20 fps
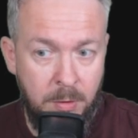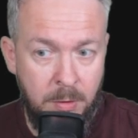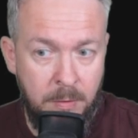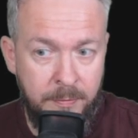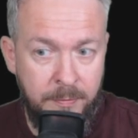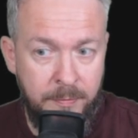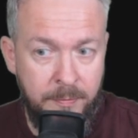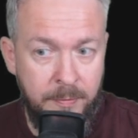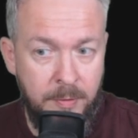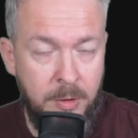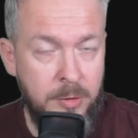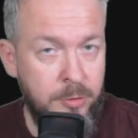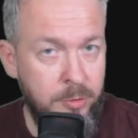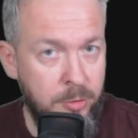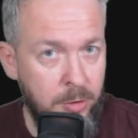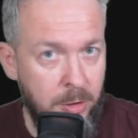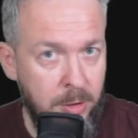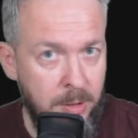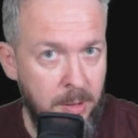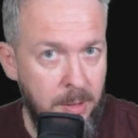off or
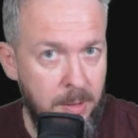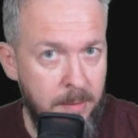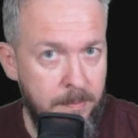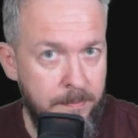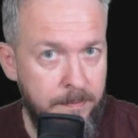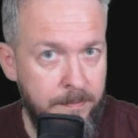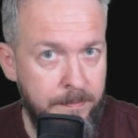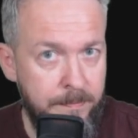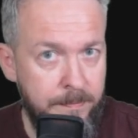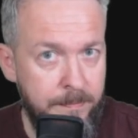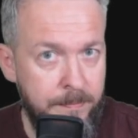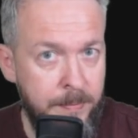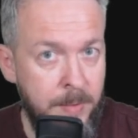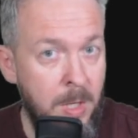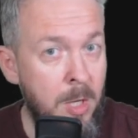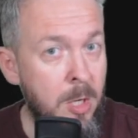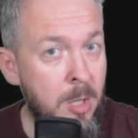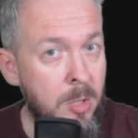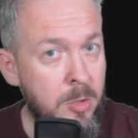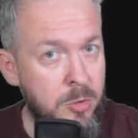toggle.
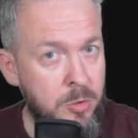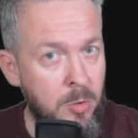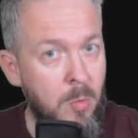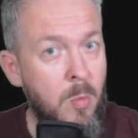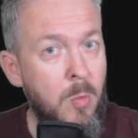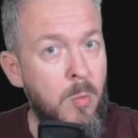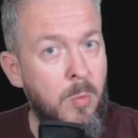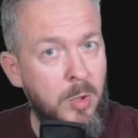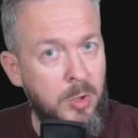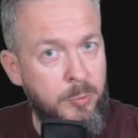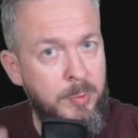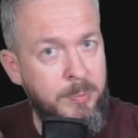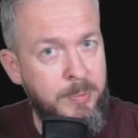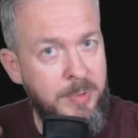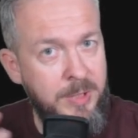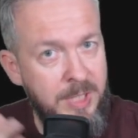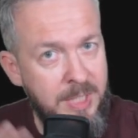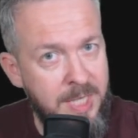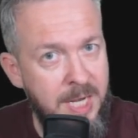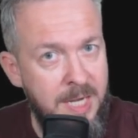So what will
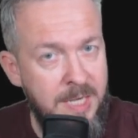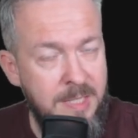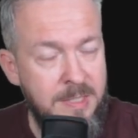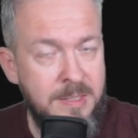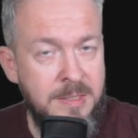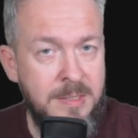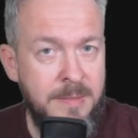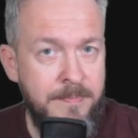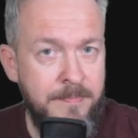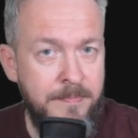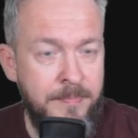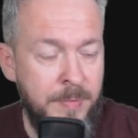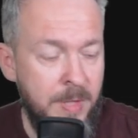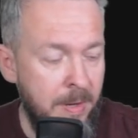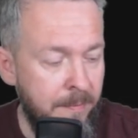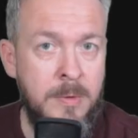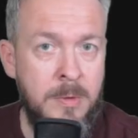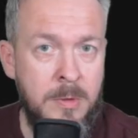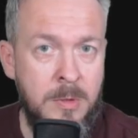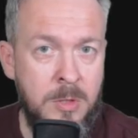be the case?
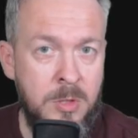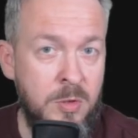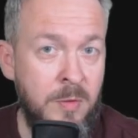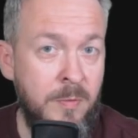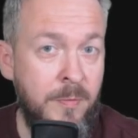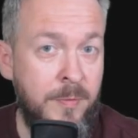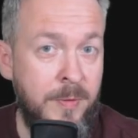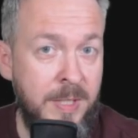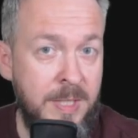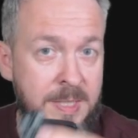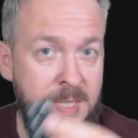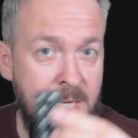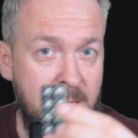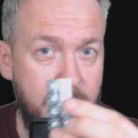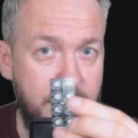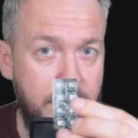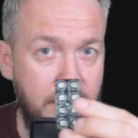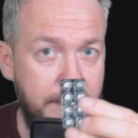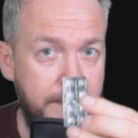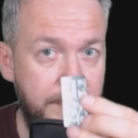So for
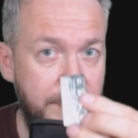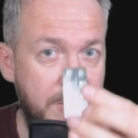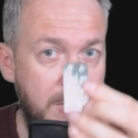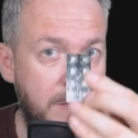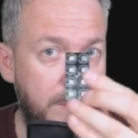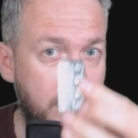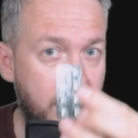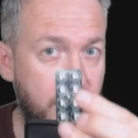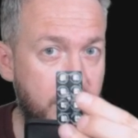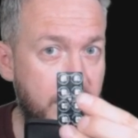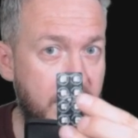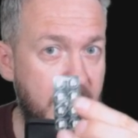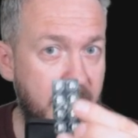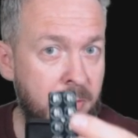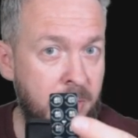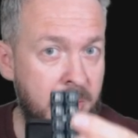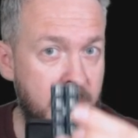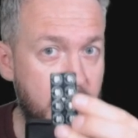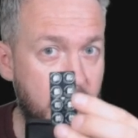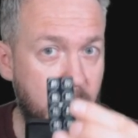example, if you've made
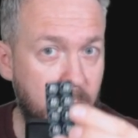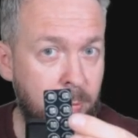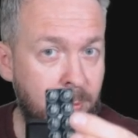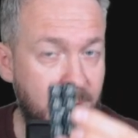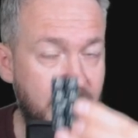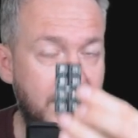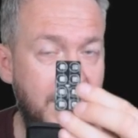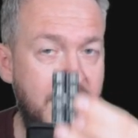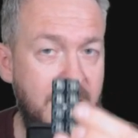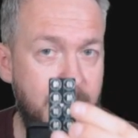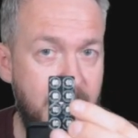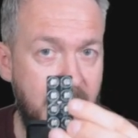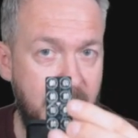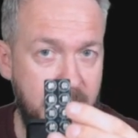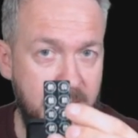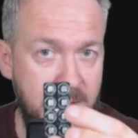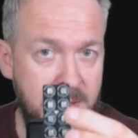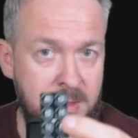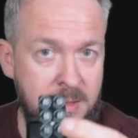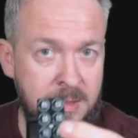remote with eight
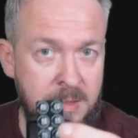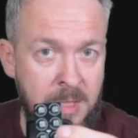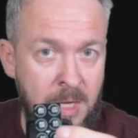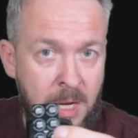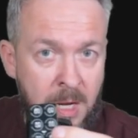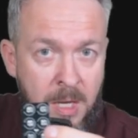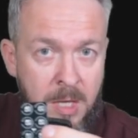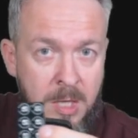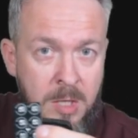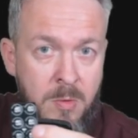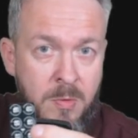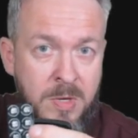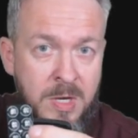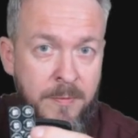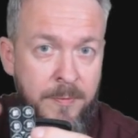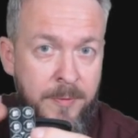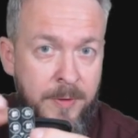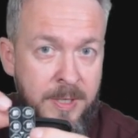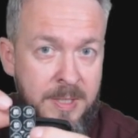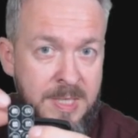buttons, you
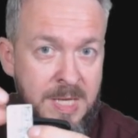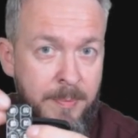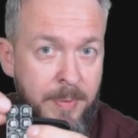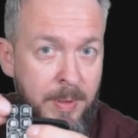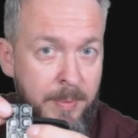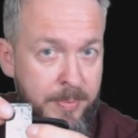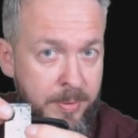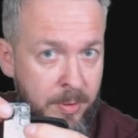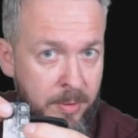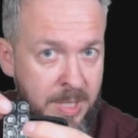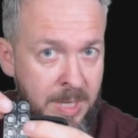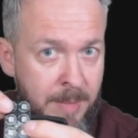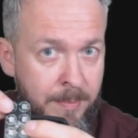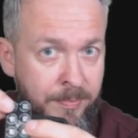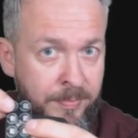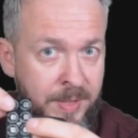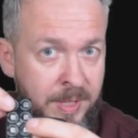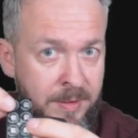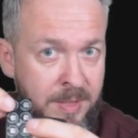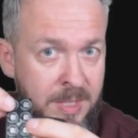can for example
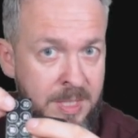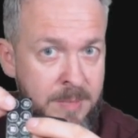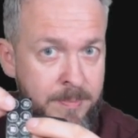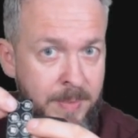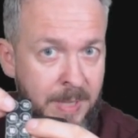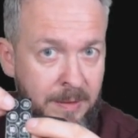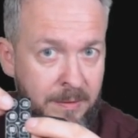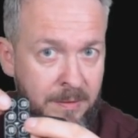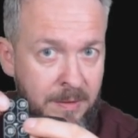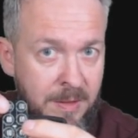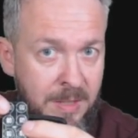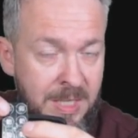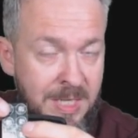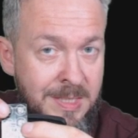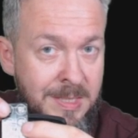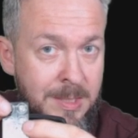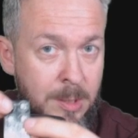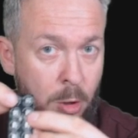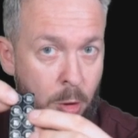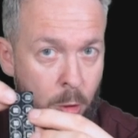program that this button
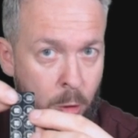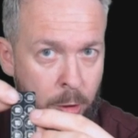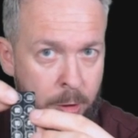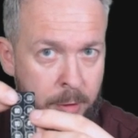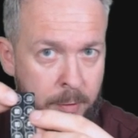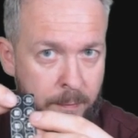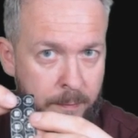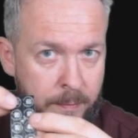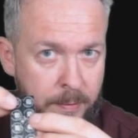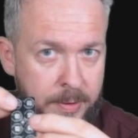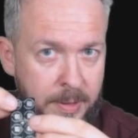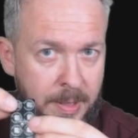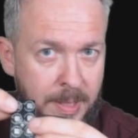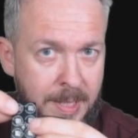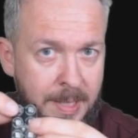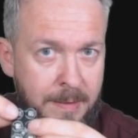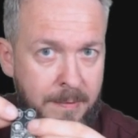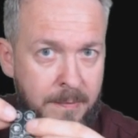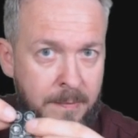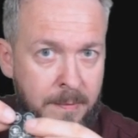is on for the
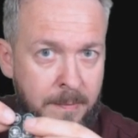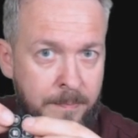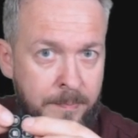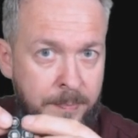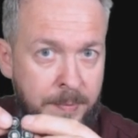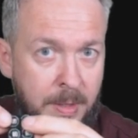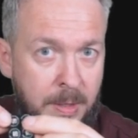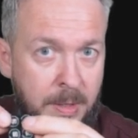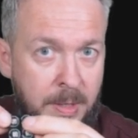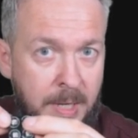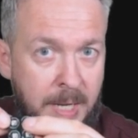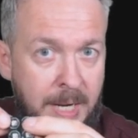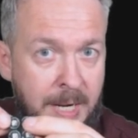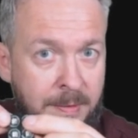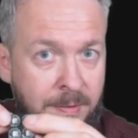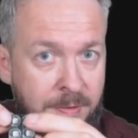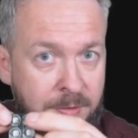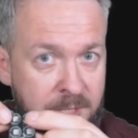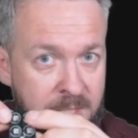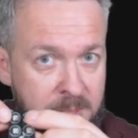light
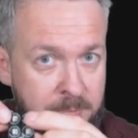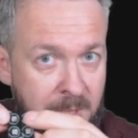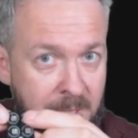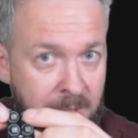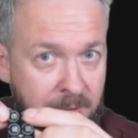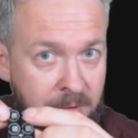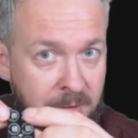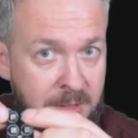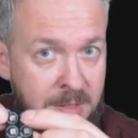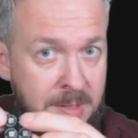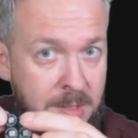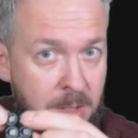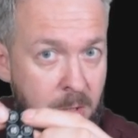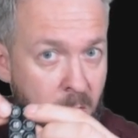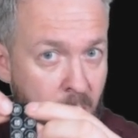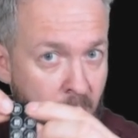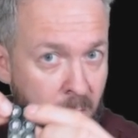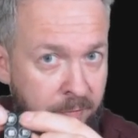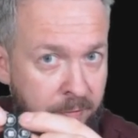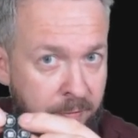and this button is
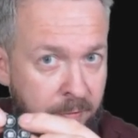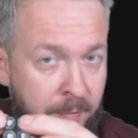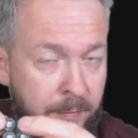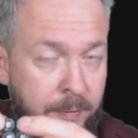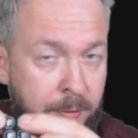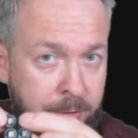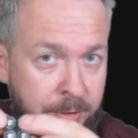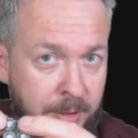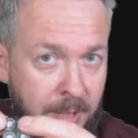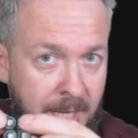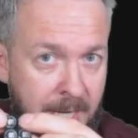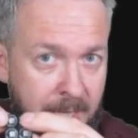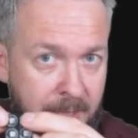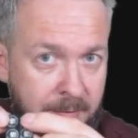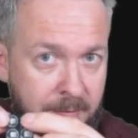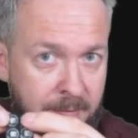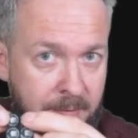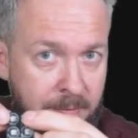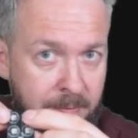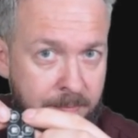off for the
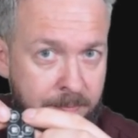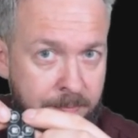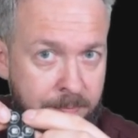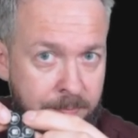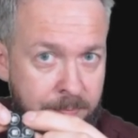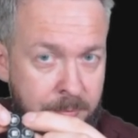light.